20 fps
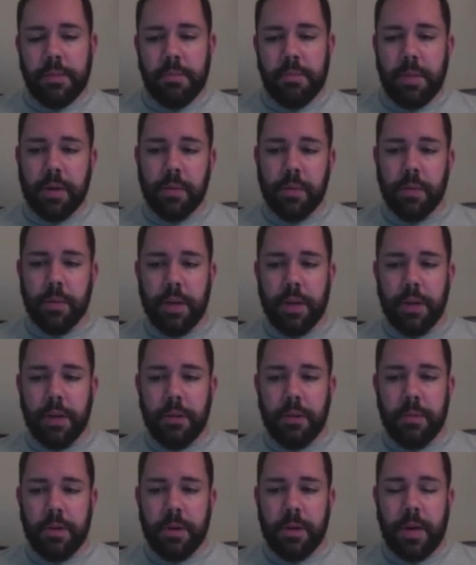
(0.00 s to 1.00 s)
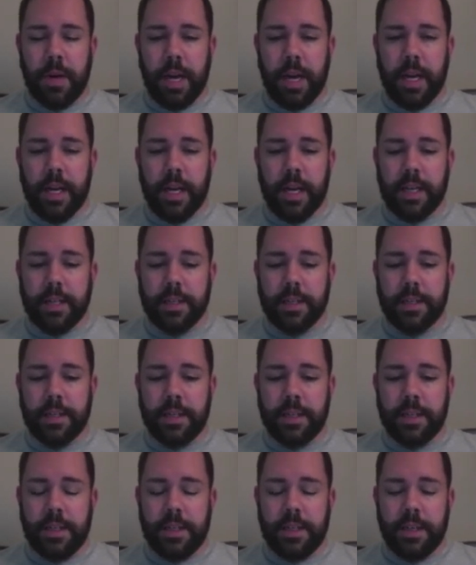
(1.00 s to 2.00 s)
McRib and
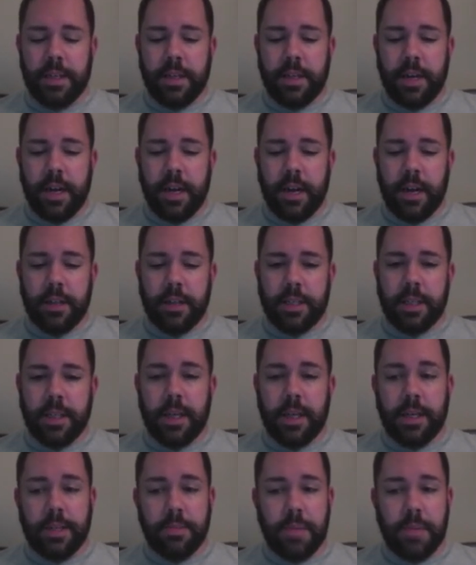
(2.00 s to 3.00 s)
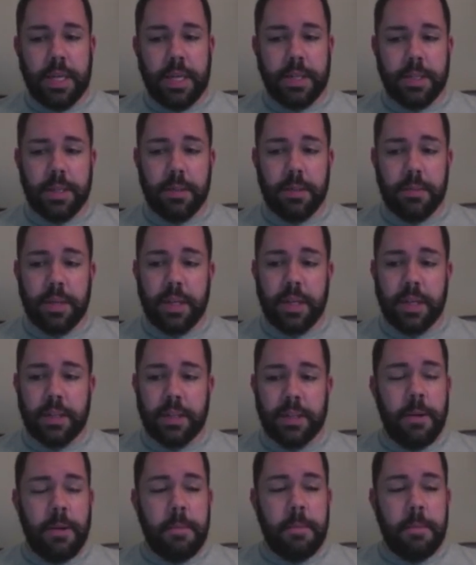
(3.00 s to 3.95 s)
a slice of pizza, because